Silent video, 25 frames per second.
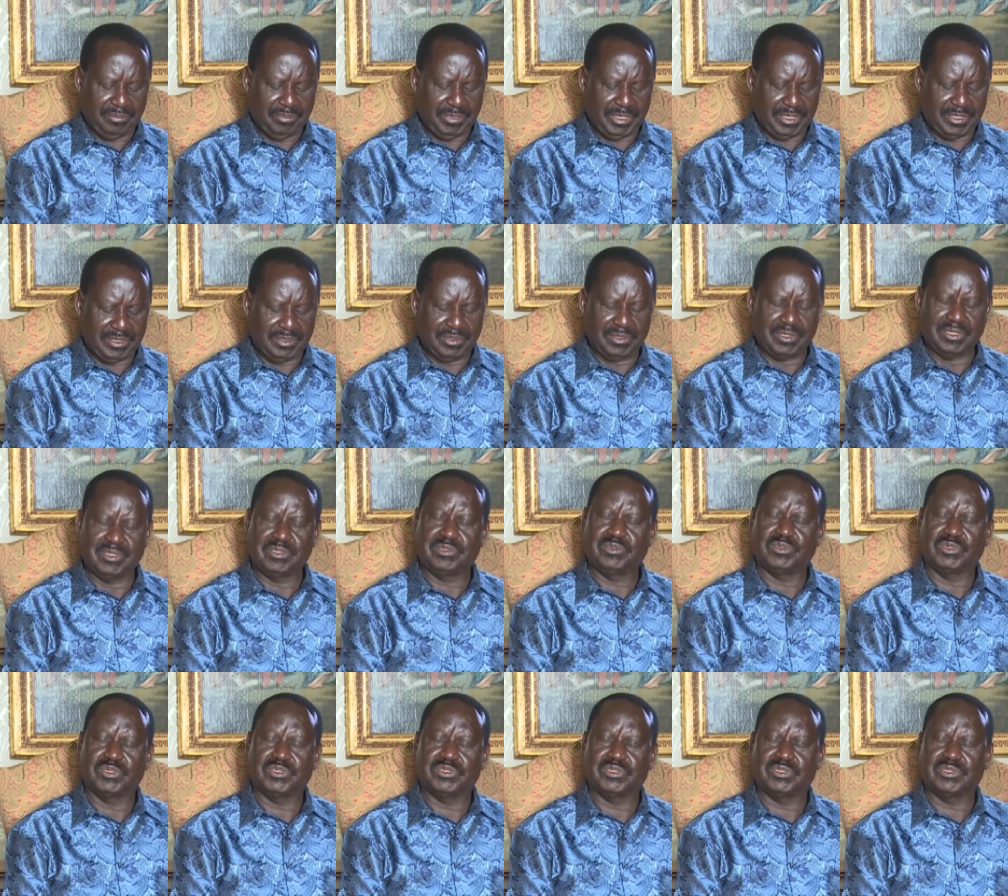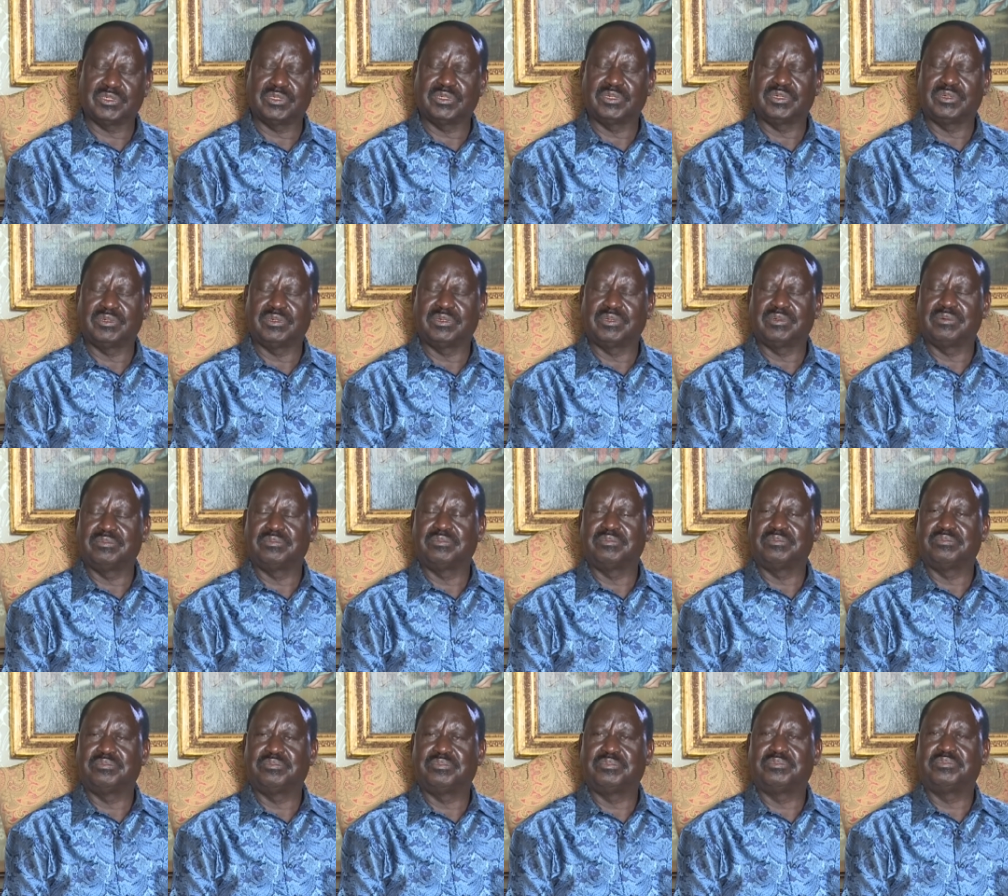but it was
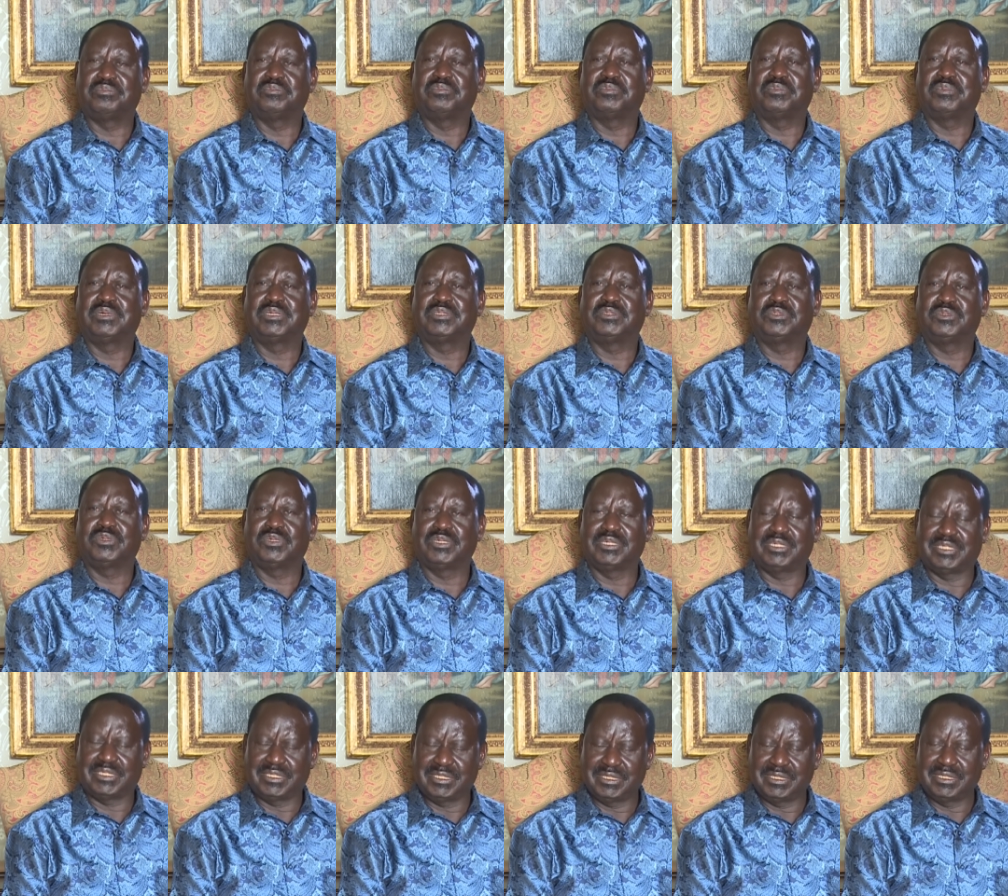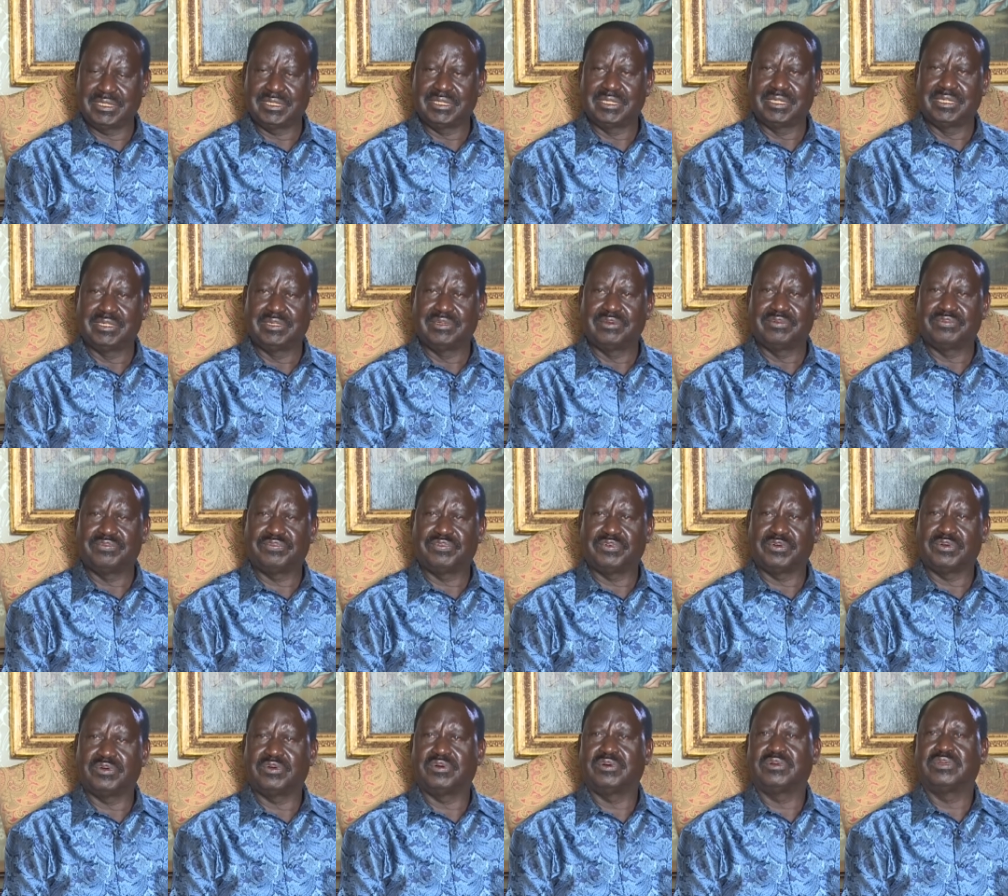majority
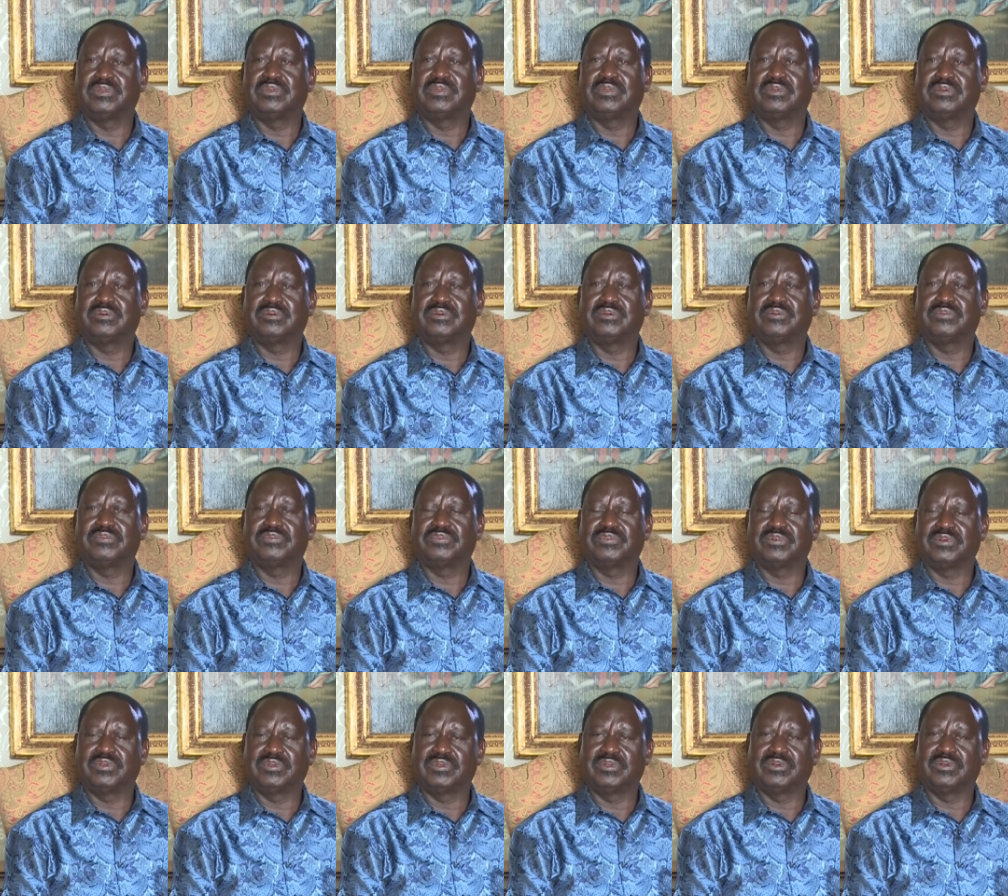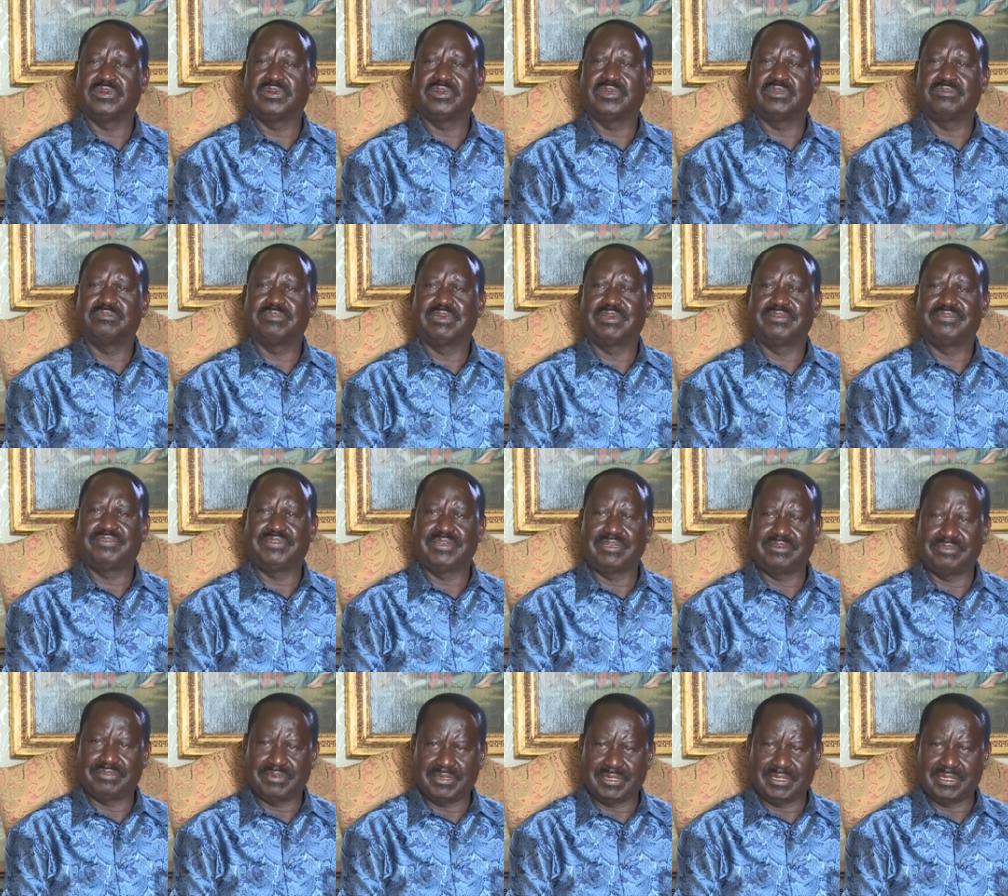for on, uh, in my
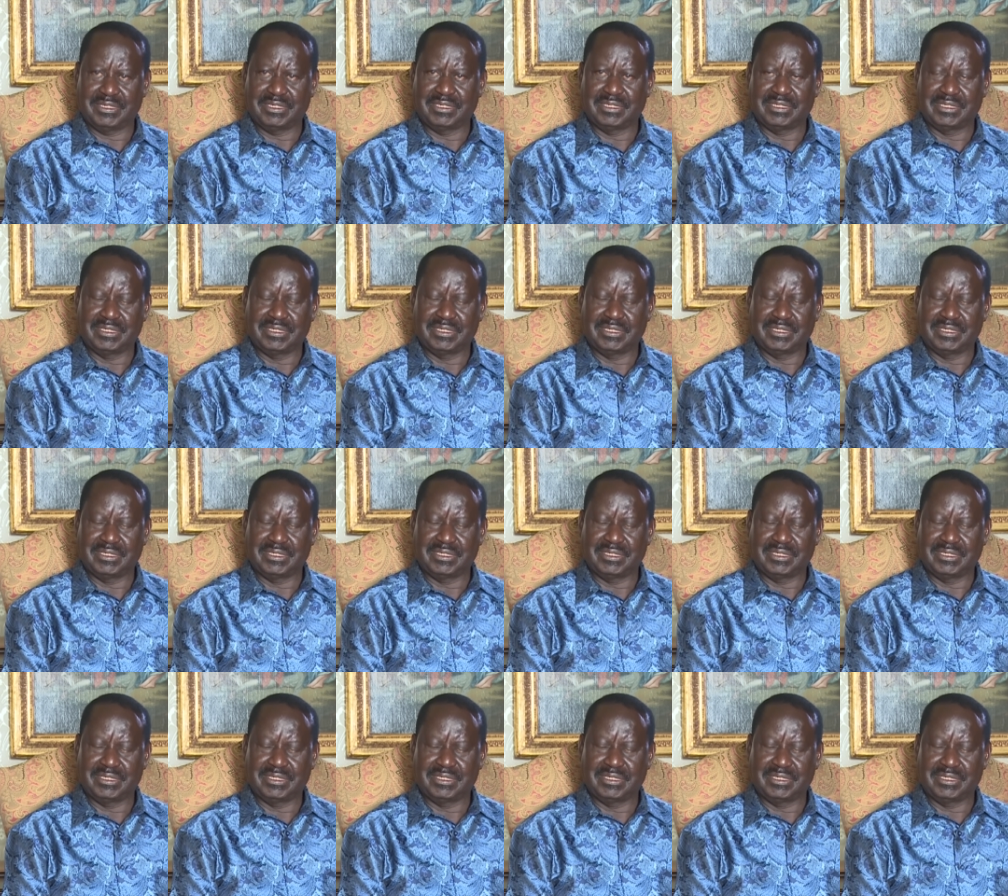favor.